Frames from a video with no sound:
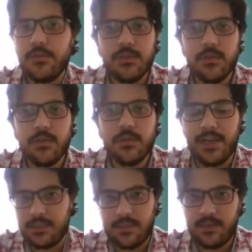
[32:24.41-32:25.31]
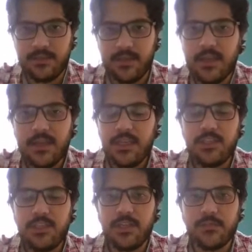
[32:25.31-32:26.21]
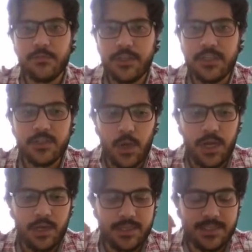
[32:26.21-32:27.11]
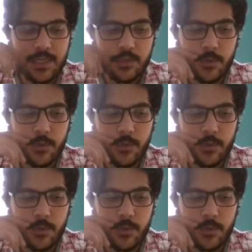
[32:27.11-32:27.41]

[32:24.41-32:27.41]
it's all right. It's just for this one, etc.